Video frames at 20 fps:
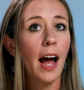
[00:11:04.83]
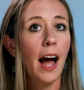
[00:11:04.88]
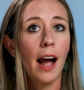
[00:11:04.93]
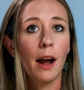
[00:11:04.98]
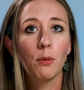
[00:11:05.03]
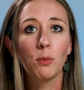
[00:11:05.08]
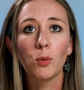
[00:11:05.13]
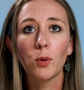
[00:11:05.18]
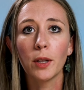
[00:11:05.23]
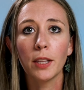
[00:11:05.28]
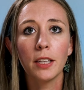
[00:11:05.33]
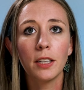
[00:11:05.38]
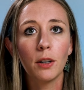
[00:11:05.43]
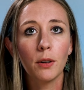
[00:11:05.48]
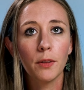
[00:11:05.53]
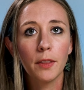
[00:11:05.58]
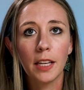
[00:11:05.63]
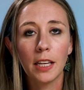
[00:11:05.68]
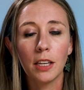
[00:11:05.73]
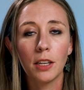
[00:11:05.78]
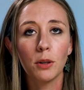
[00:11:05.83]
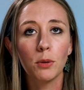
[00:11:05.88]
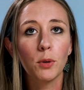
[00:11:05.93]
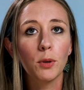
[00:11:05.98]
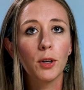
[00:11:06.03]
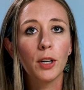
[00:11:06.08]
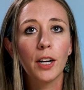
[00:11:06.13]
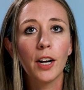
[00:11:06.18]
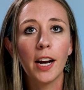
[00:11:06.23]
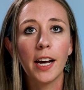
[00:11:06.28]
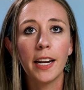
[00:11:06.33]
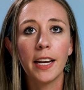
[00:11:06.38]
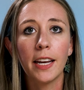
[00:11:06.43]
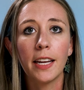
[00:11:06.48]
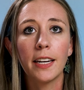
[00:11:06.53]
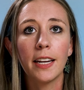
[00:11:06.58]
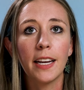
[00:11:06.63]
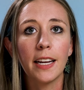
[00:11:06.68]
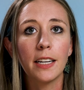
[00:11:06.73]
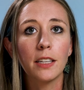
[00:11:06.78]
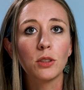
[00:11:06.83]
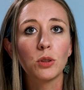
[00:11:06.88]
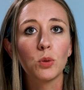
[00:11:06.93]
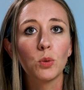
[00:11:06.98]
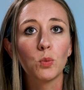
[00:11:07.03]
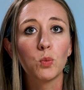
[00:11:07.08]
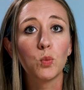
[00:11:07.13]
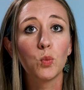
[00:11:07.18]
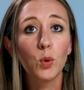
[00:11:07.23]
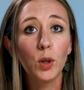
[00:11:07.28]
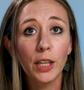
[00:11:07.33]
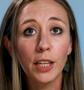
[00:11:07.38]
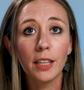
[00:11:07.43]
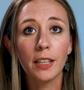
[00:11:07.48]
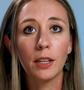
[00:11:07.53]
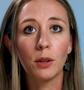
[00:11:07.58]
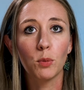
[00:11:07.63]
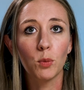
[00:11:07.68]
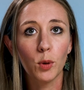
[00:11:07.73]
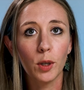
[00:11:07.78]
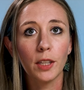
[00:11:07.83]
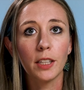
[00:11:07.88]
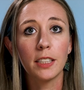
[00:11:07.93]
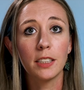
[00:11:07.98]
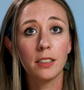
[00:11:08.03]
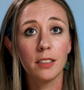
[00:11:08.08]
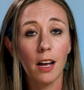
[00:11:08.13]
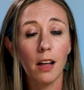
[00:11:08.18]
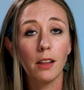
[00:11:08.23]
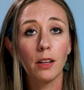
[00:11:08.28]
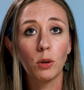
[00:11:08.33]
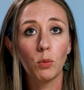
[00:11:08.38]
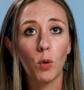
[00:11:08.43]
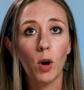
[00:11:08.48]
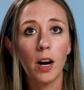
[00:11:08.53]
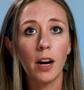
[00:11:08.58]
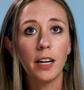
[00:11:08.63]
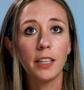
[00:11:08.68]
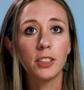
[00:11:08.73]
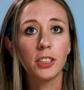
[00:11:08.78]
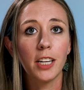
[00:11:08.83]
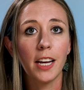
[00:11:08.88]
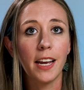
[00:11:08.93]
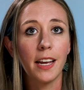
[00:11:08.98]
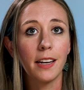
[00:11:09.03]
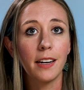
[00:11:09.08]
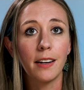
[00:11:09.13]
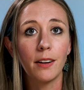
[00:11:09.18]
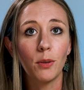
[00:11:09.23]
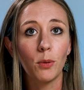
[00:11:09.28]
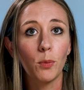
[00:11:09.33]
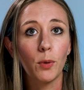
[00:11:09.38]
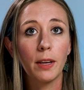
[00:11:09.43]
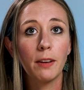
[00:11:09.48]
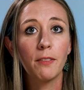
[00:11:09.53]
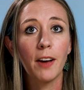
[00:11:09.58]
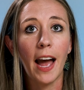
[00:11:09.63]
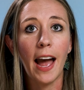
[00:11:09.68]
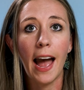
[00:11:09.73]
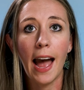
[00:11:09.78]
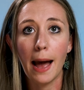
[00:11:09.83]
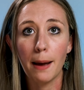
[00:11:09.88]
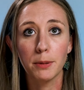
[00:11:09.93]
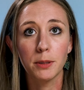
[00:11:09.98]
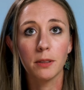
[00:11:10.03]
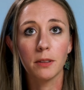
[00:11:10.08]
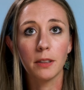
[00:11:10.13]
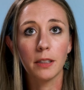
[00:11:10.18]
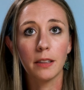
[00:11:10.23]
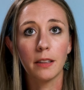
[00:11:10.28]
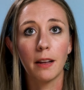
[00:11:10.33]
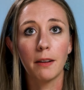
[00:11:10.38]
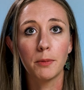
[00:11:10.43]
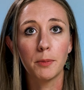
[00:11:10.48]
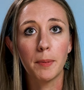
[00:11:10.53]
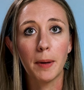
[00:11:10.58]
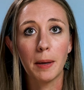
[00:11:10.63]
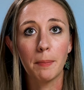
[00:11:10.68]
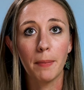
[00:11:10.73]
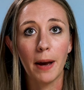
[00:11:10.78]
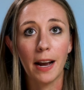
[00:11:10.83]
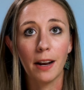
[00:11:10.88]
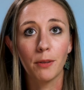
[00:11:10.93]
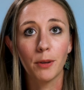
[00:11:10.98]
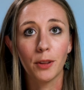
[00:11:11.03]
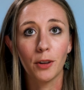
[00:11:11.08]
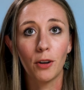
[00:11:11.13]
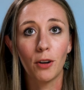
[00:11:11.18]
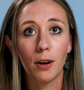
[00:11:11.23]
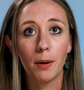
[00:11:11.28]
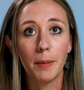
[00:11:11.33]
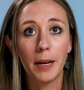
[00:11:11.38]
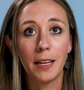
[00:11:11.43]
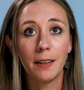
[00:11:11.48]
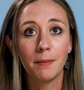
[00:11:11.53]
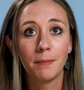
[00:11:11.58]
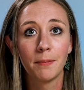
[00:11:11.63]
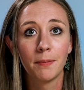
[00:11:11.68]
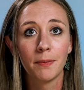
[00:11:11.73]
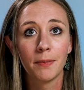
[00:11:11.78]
I really don't think you will regret it. It is a really, really solid watch, and we've absolutely loved being back with Garmin.